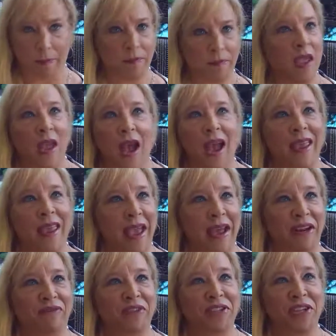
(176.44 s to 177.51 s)
I
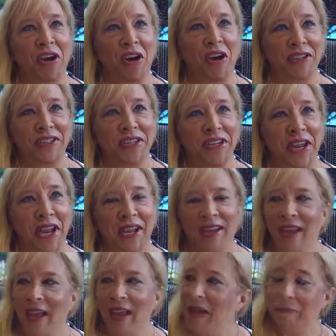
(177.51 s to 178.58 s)
can't even talk today.
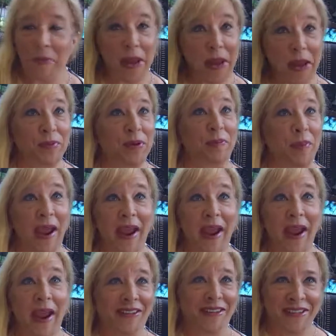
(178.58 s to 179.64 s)
Be
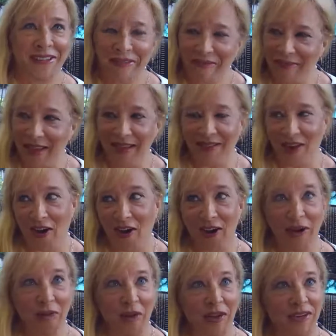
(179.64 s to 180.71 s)
prepared. That's a
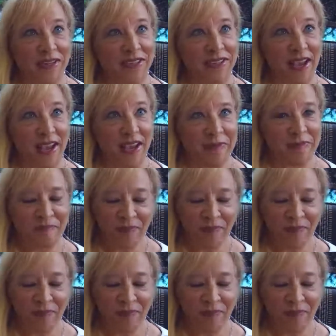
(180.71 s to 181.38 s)
hard one to say.